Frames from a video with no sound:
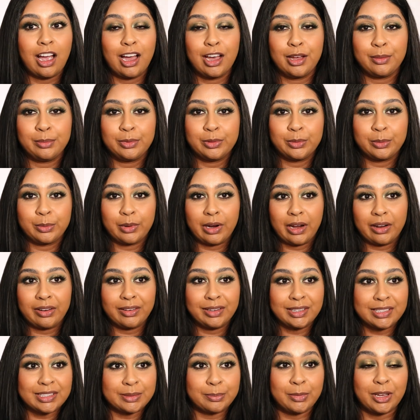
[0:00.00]
I've been
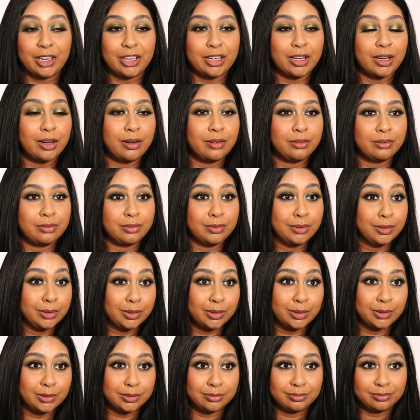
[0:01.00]
wearing this makeup
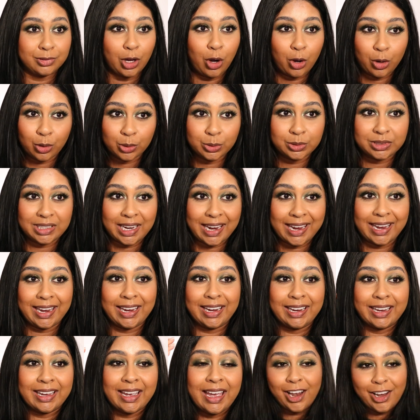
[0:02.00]
for the whole day.